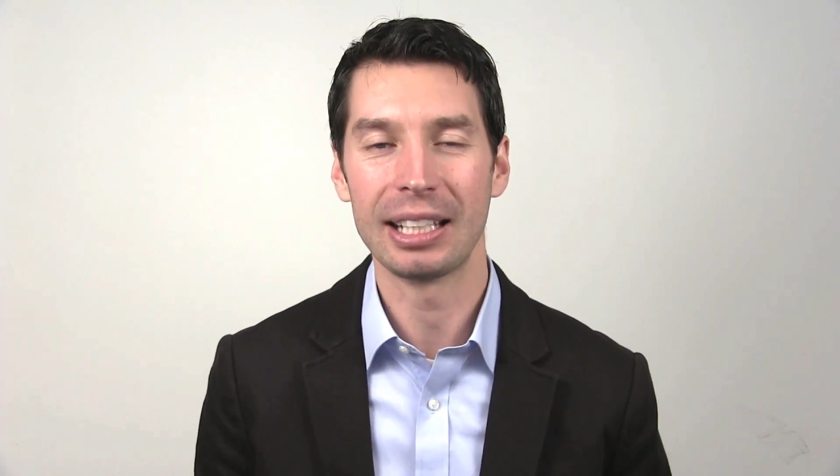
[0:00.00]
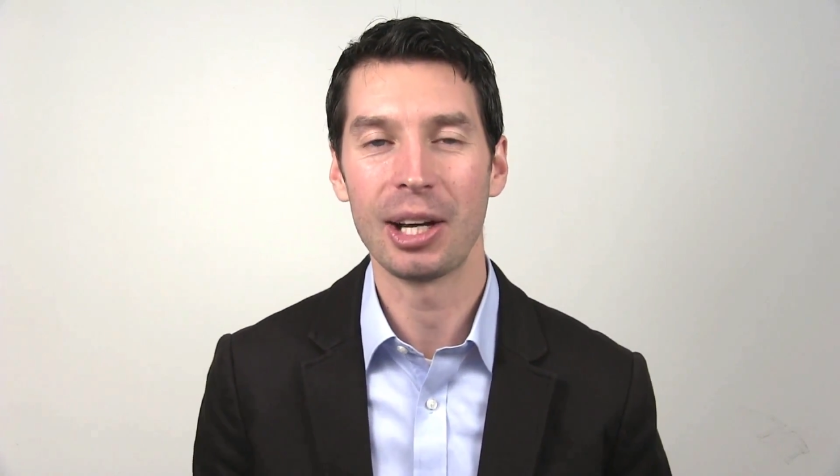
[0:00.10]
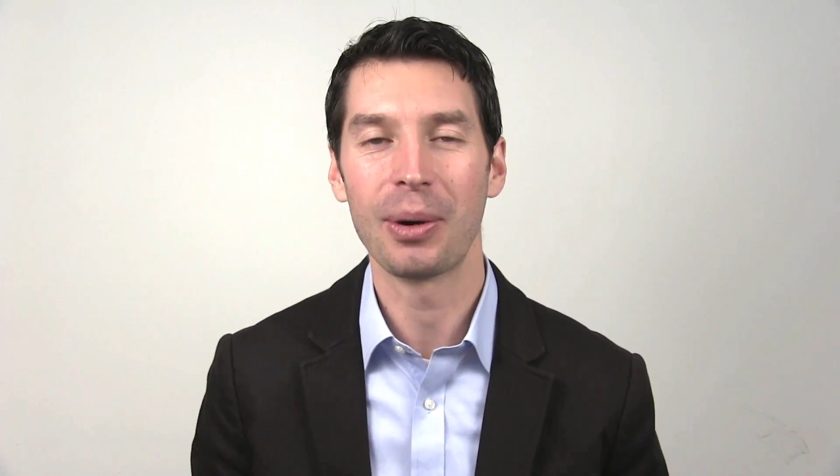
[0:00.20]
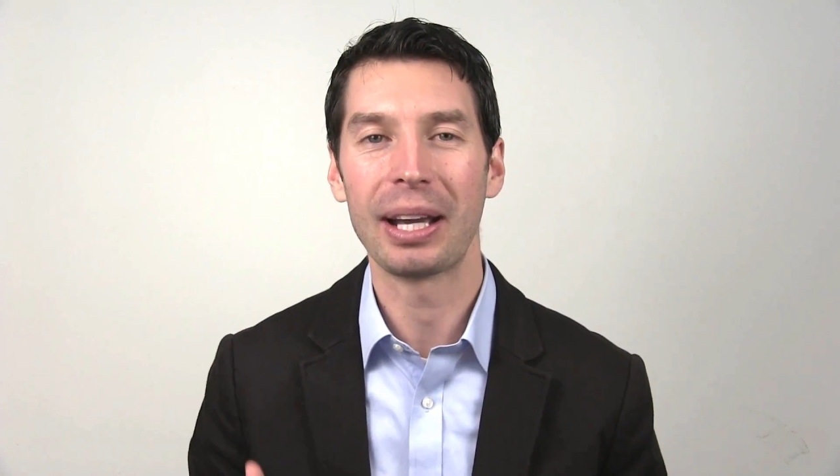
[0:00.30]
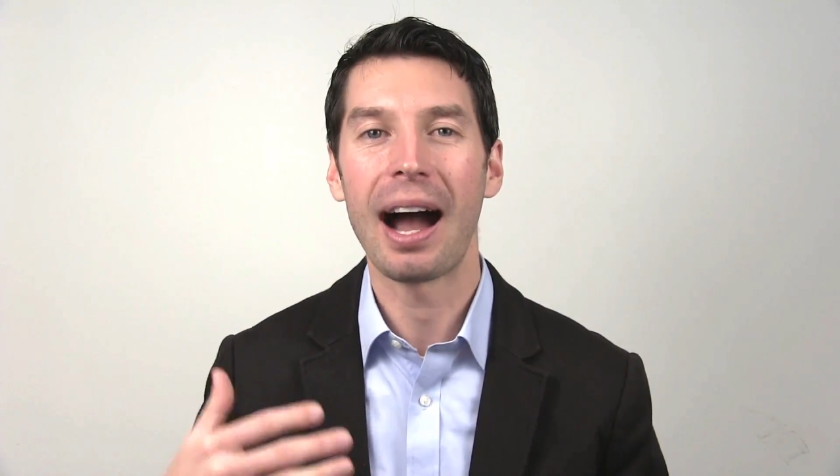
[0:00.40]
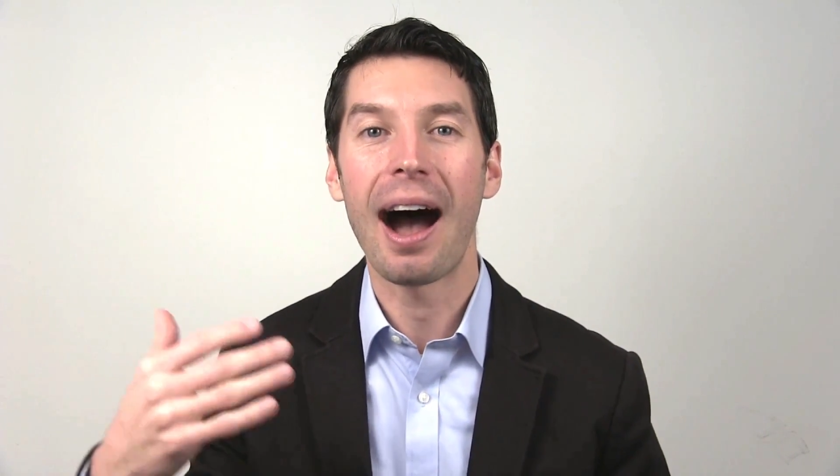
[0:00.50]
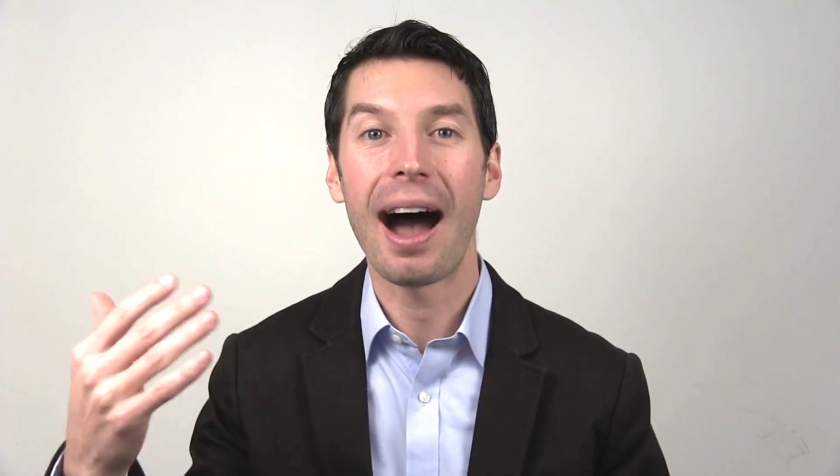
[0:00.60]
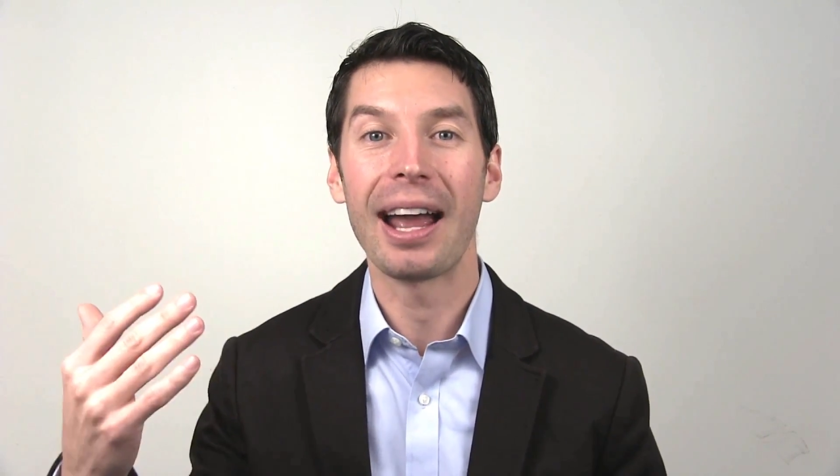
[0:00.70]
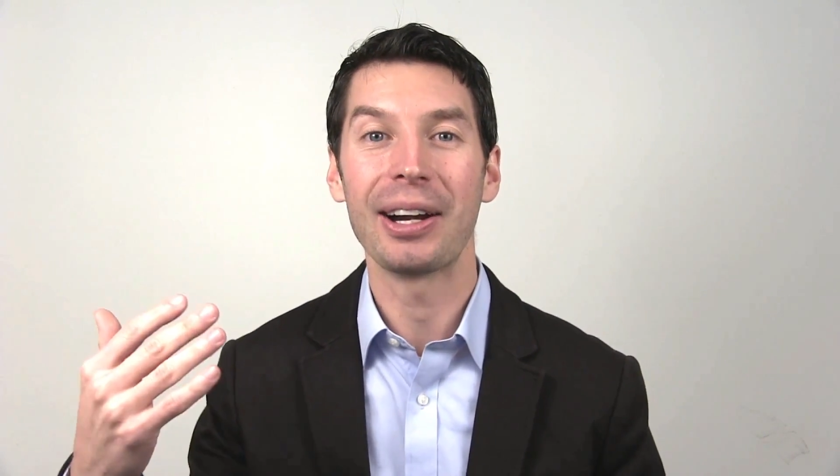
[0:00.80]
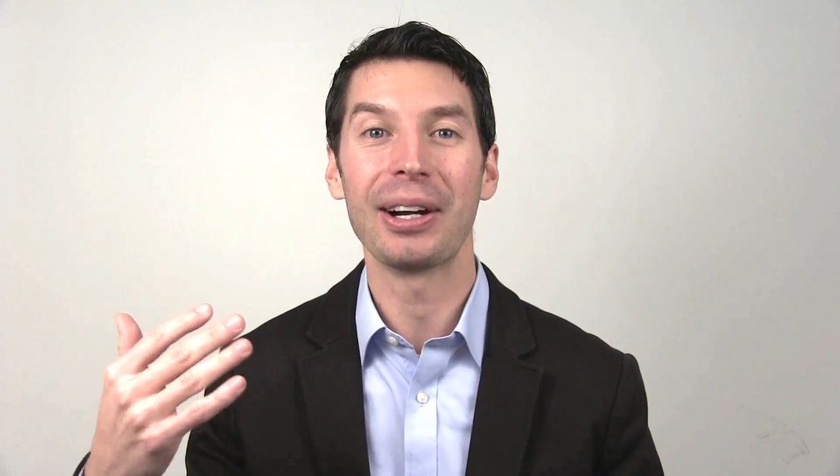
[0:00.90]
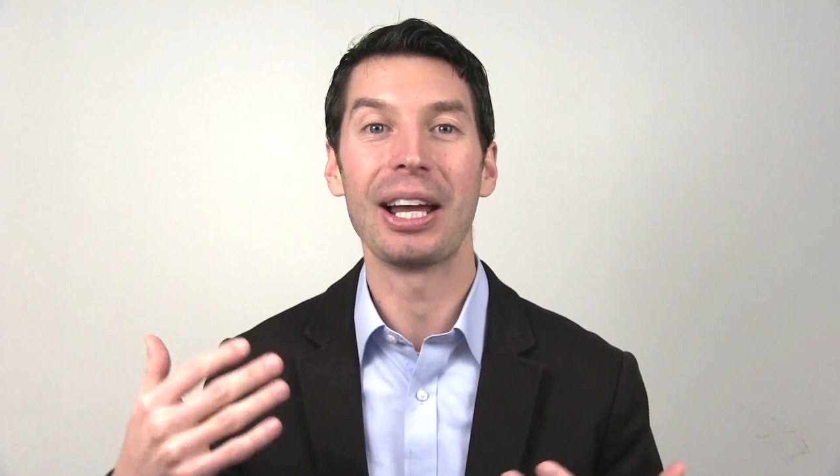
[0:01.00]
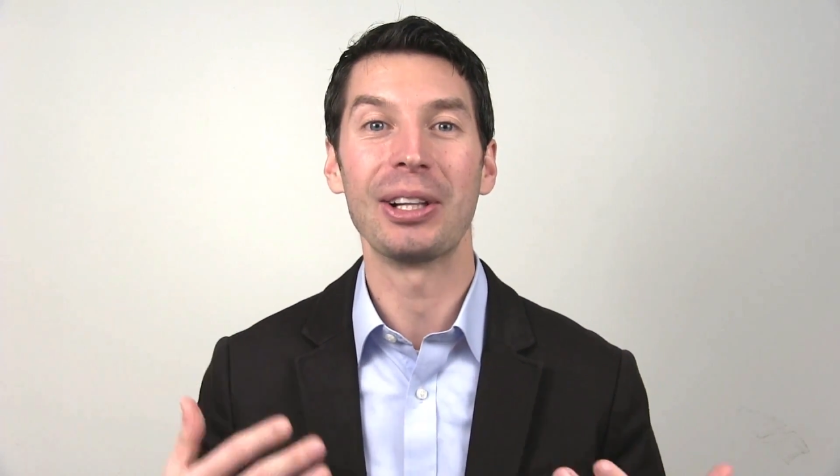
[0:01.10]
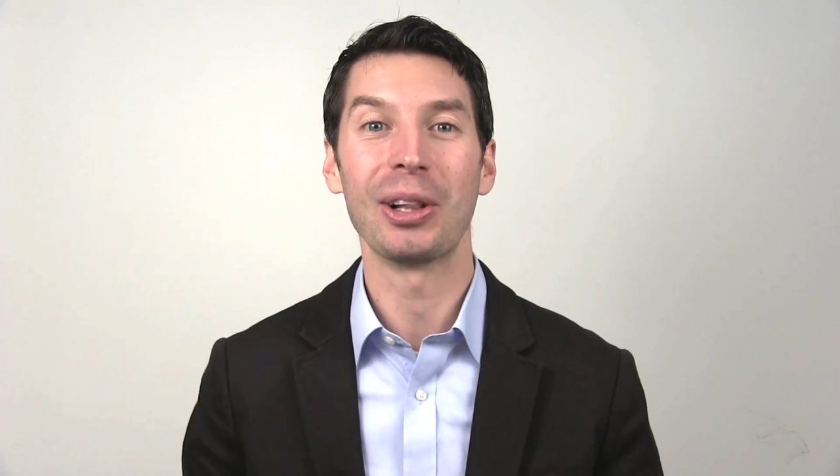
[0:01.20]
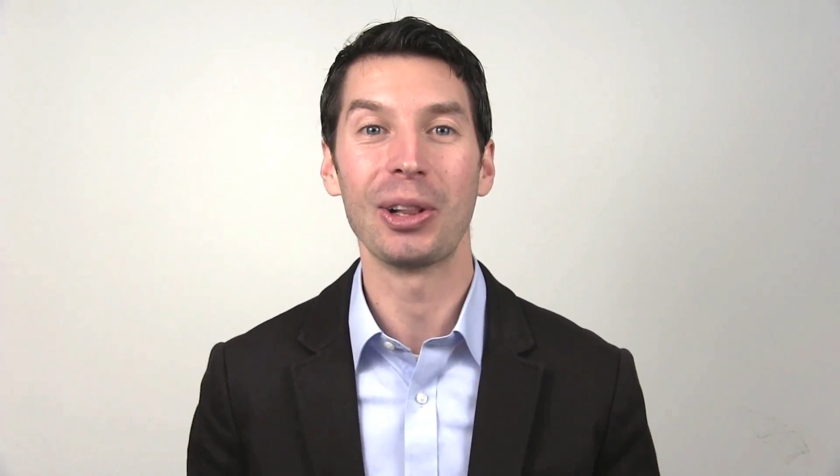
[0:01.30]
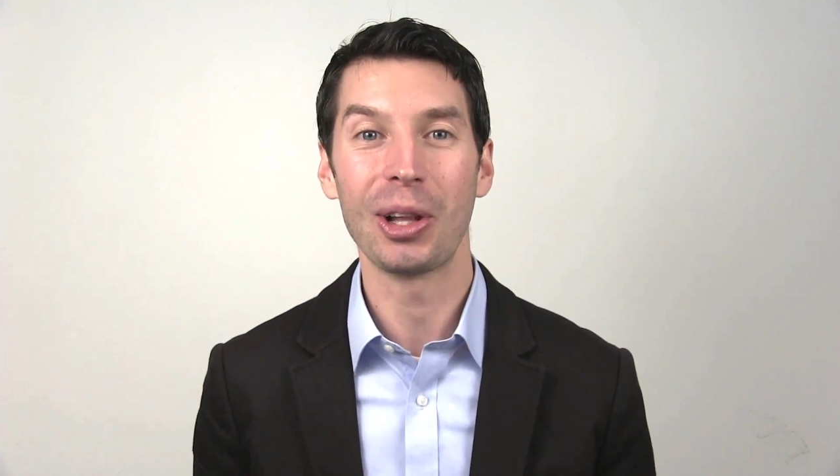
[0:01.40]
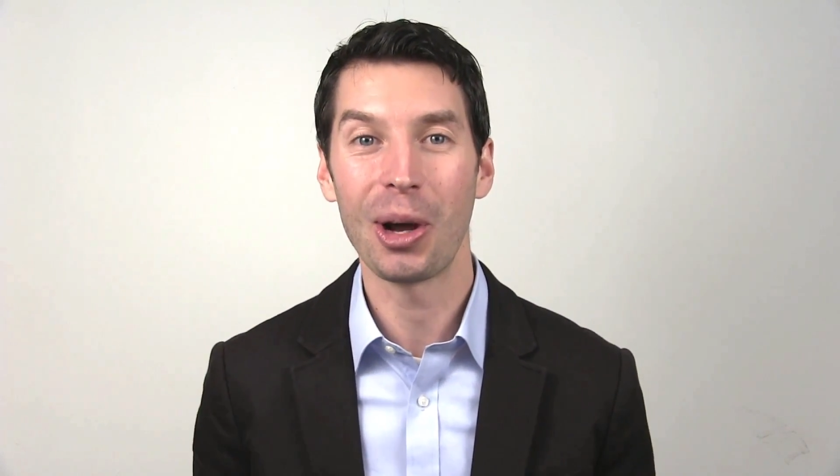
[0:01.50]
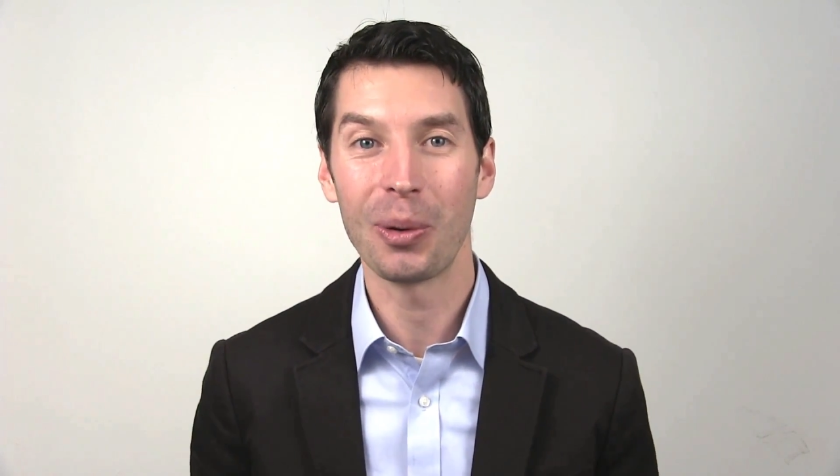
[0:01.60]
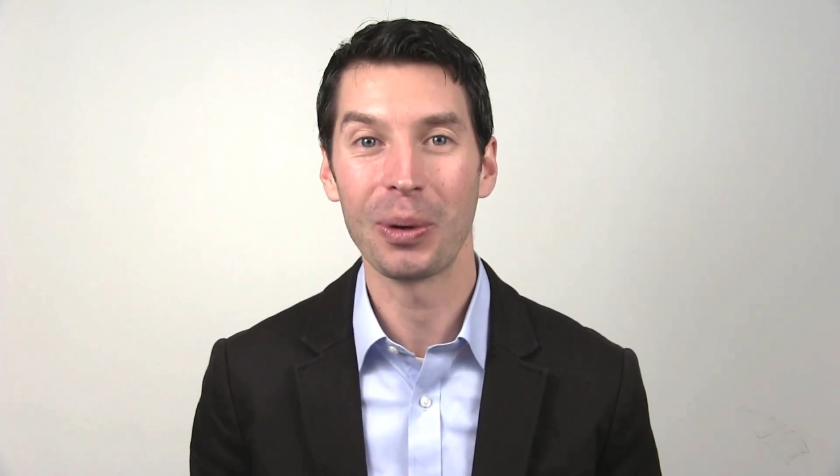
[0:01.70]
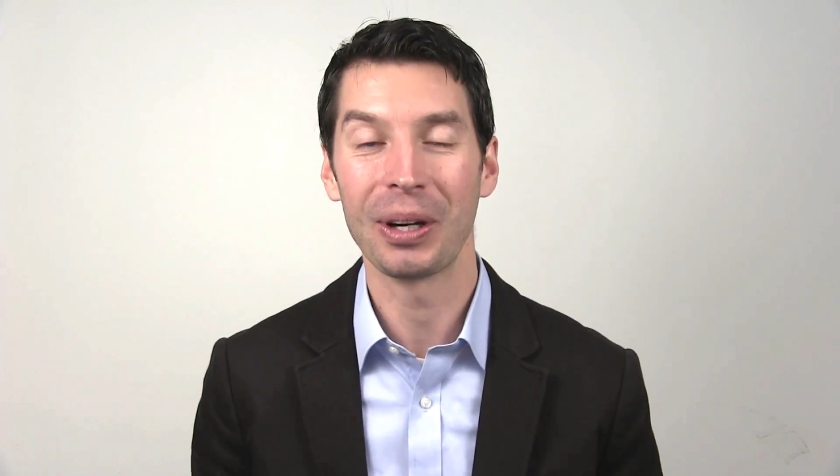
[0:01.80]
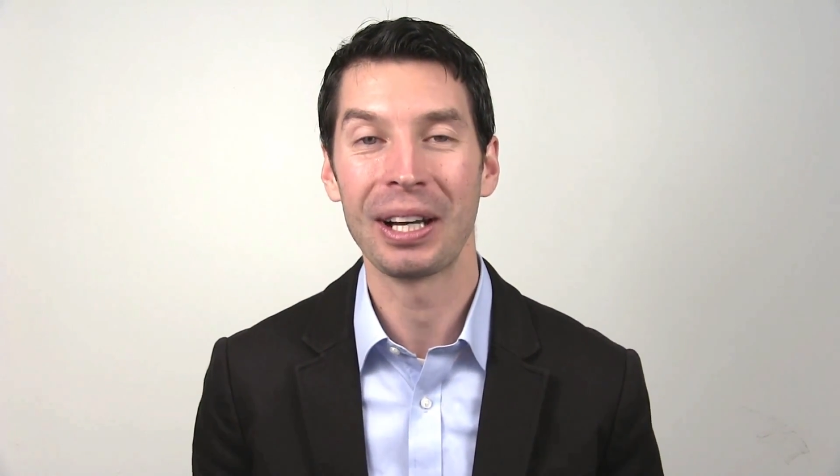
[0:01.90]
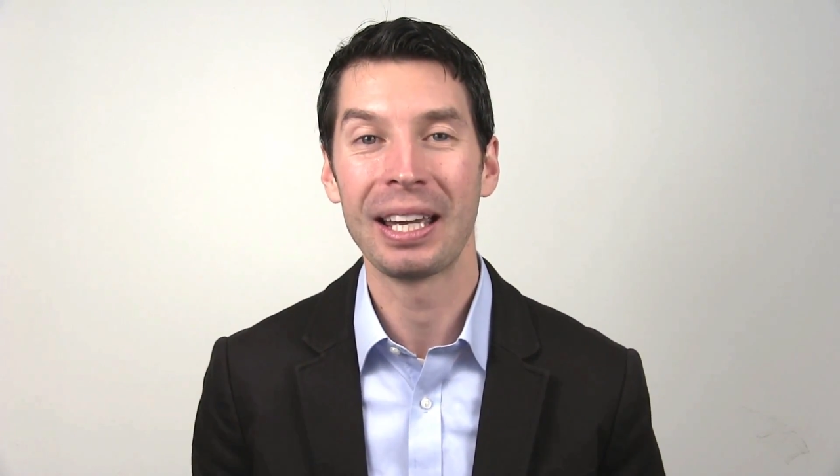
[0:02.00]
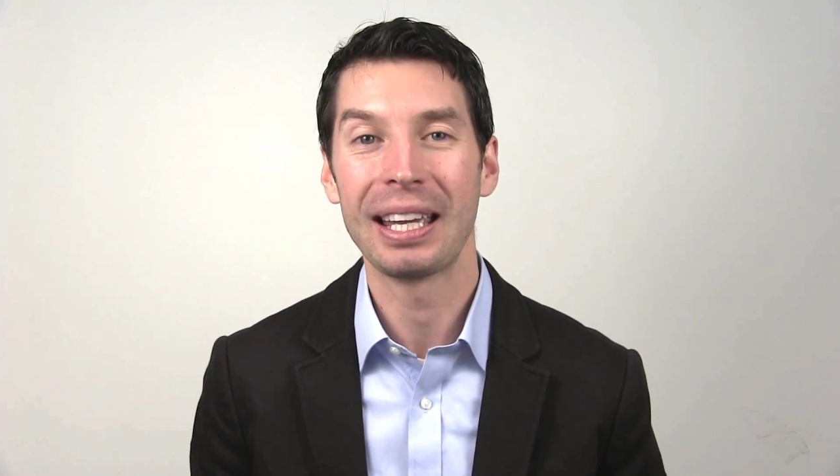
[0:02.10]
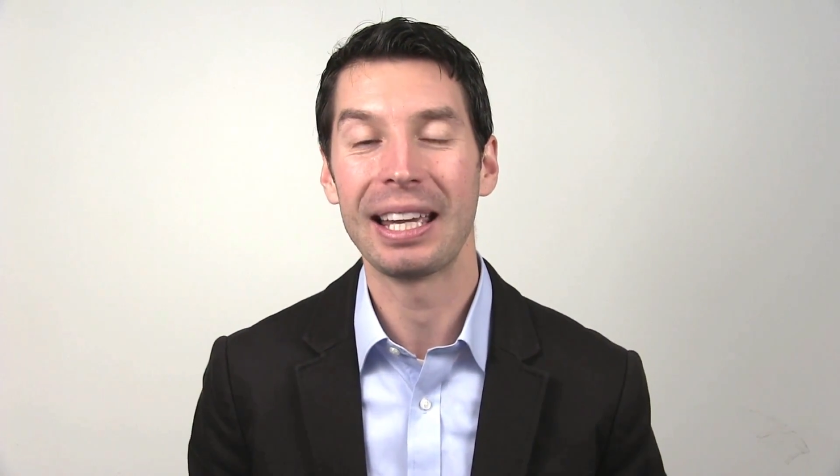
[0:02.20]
going higher and lower